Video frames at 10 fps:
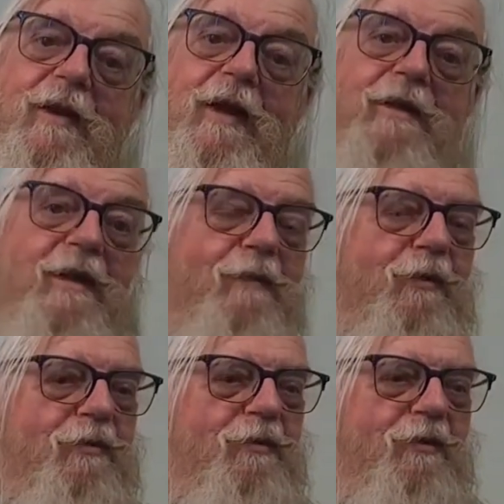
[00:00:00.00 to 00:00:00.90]
I didn't have
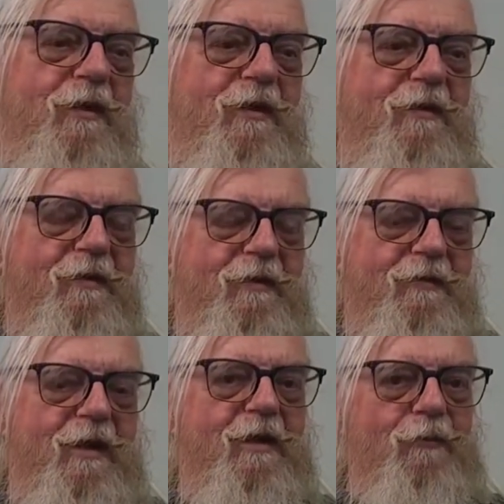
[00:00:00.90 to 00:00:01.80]
much to do there.
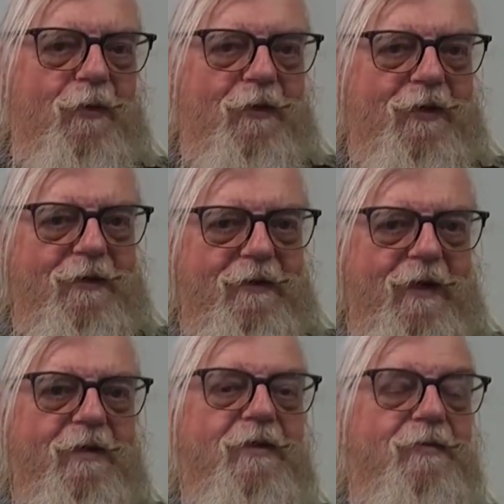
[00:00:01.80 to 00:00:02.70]
It's kind of boring.
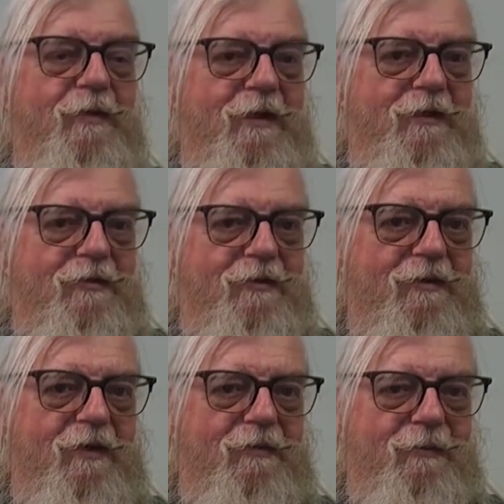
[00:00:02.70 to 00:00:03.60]
I just
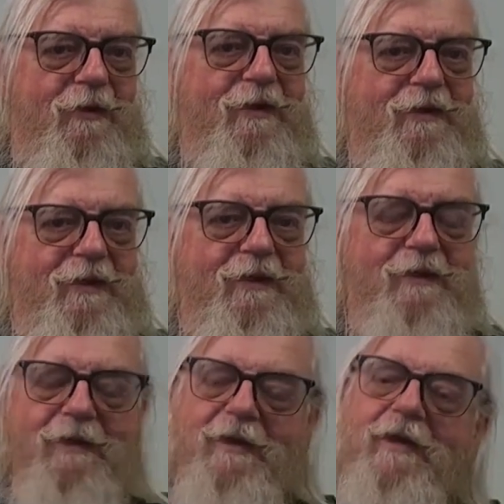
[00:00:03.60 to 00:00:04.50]
re-enlisted. I was married
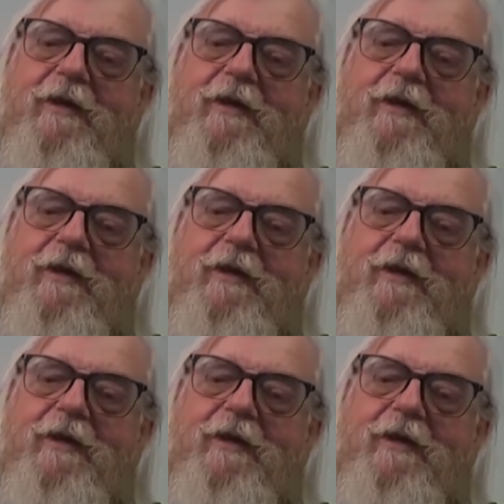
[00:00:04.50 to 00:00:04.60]
then.